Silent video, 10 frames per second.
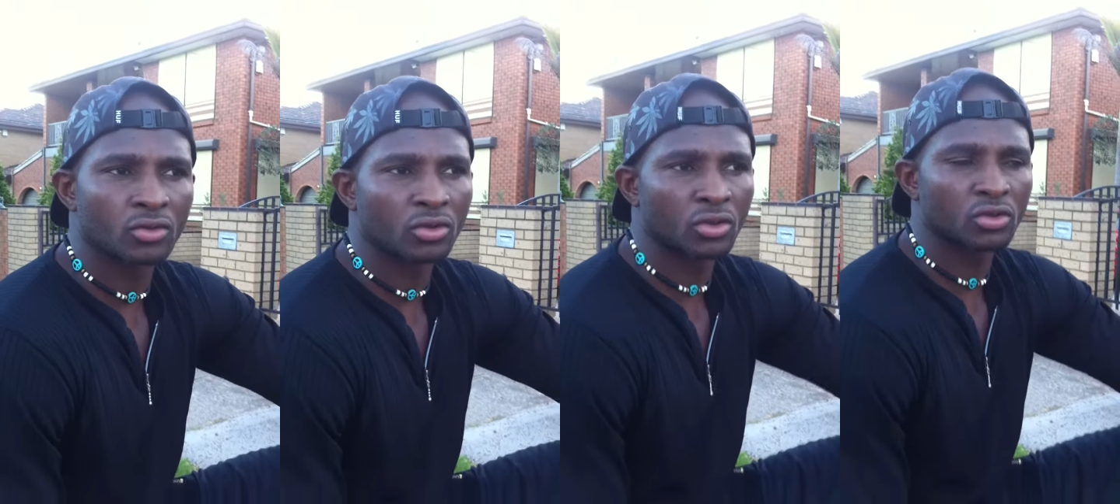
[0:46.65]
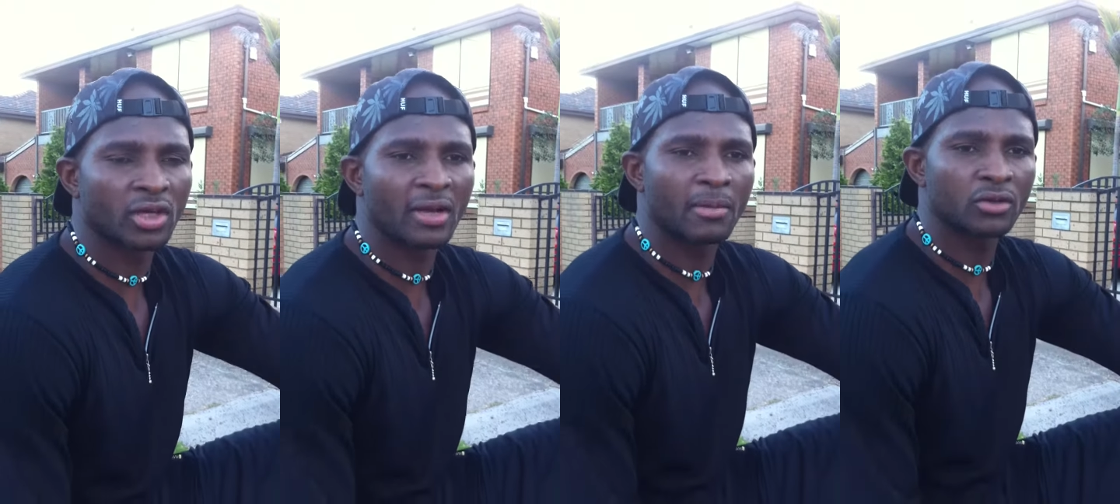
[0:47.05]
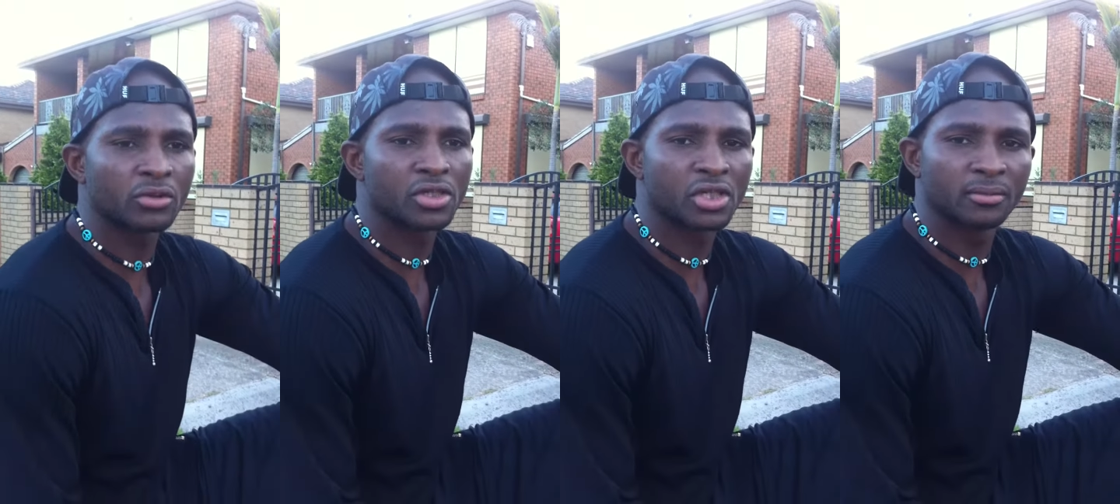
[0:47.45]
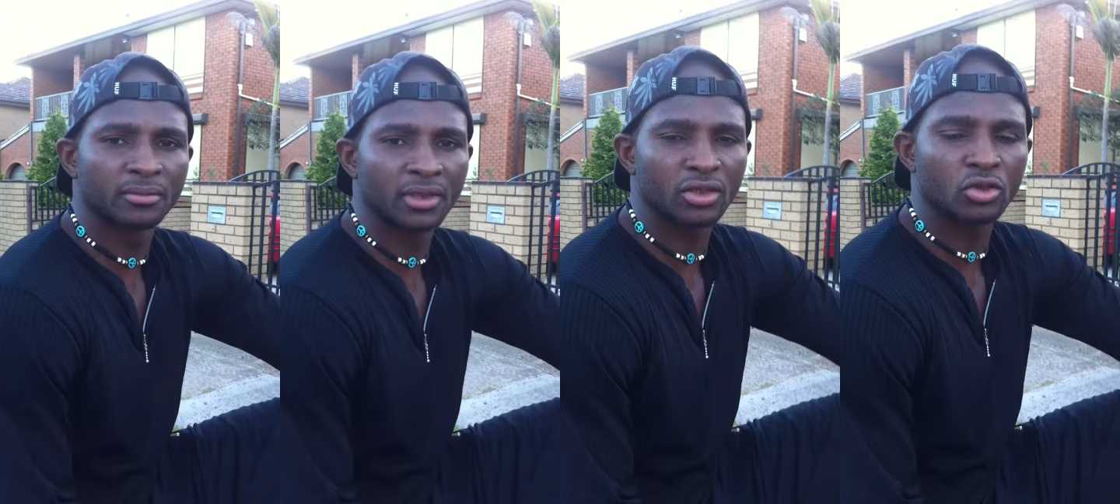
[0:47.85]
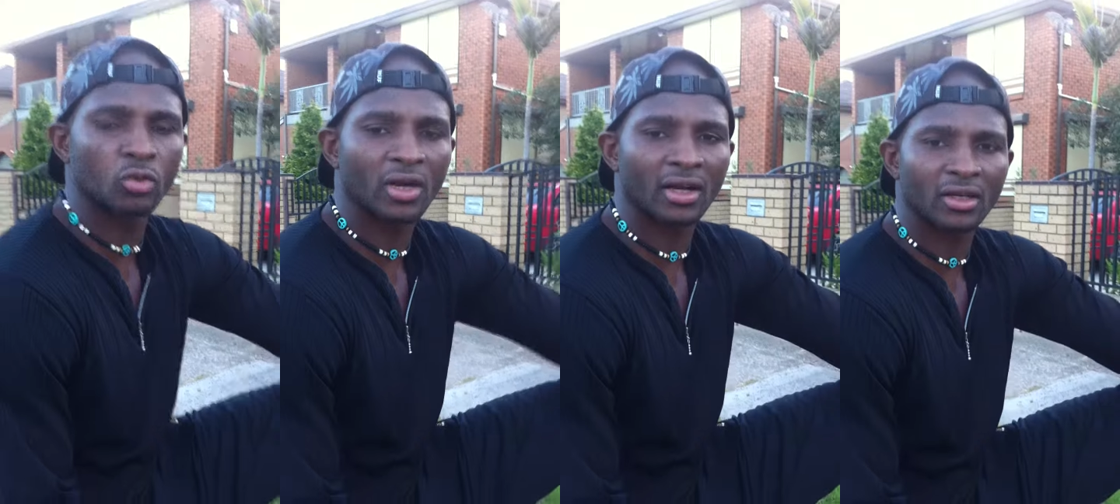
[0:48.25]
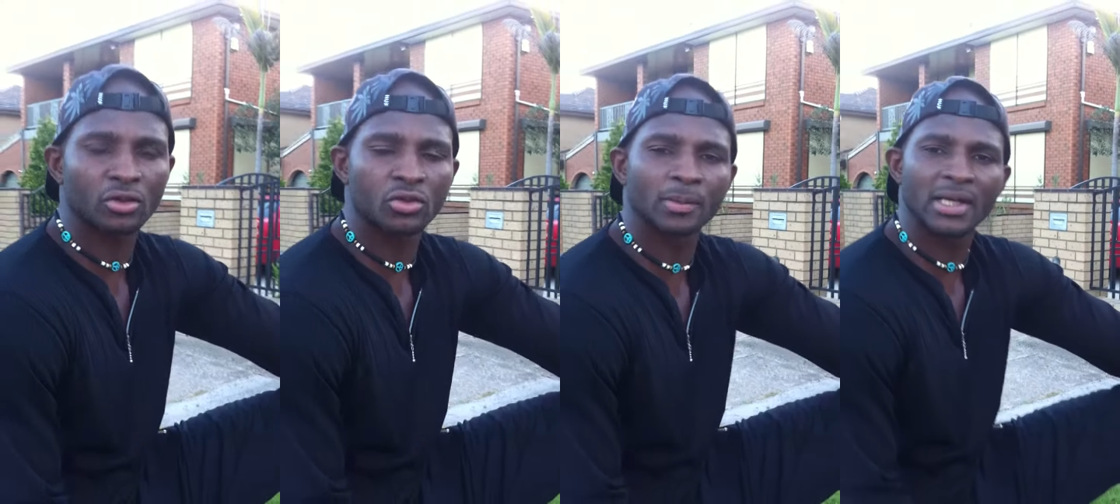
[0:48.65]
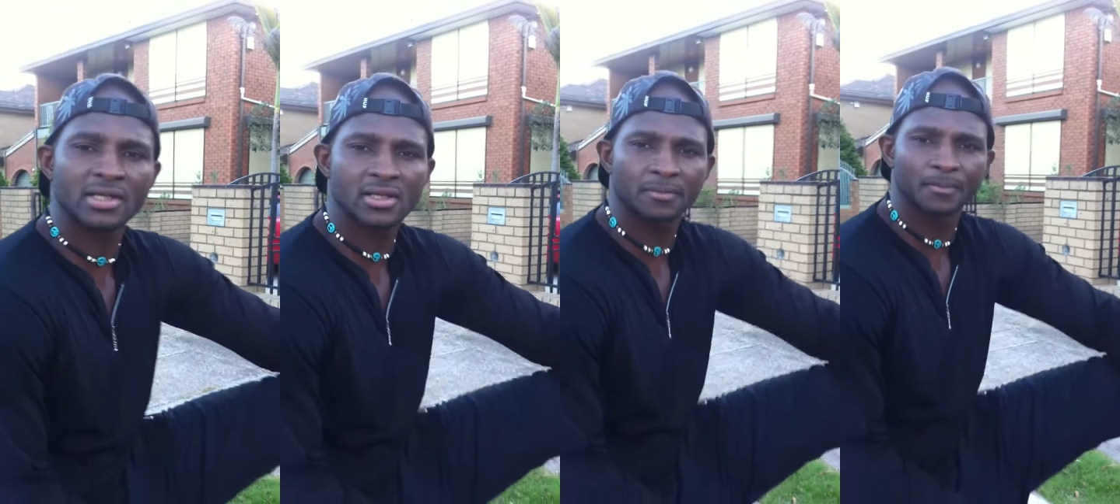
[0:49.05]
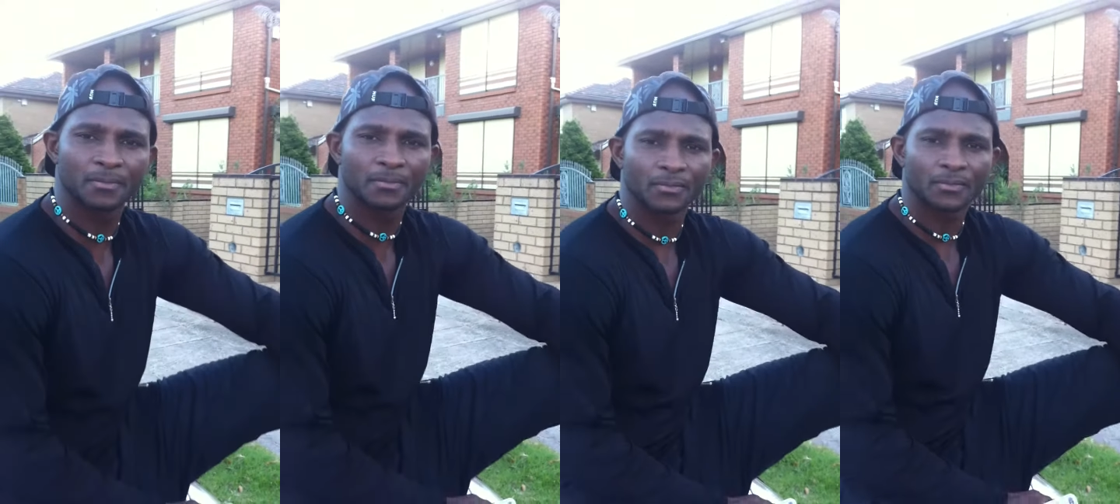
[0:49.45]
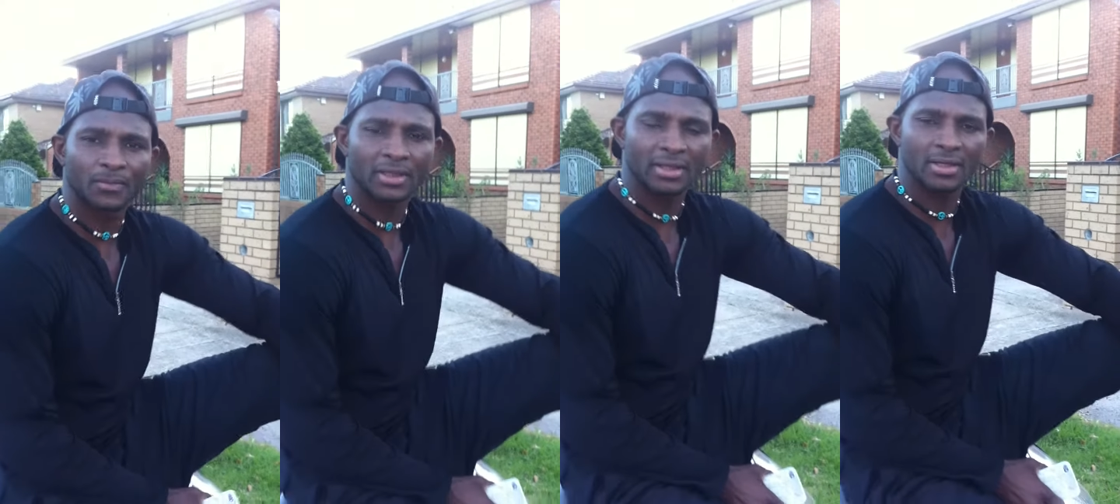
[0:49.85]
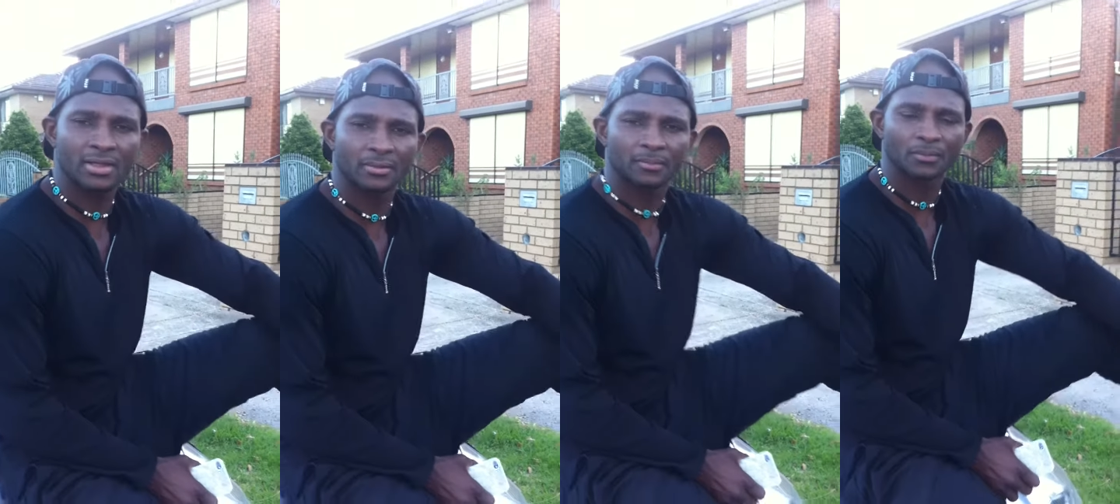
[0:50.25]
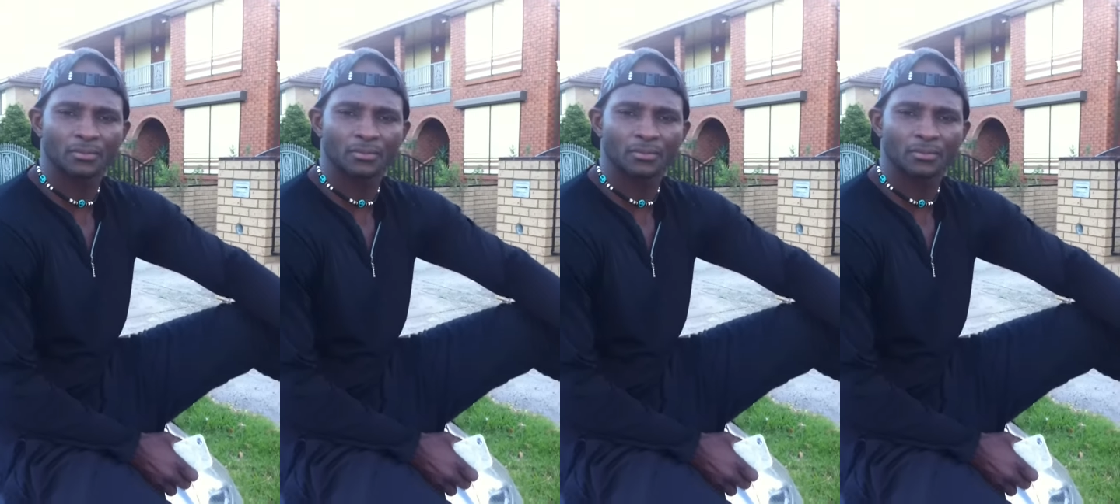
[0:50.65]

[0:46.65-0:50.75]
you know, to get back to the gym and do what I like to do best, I guess.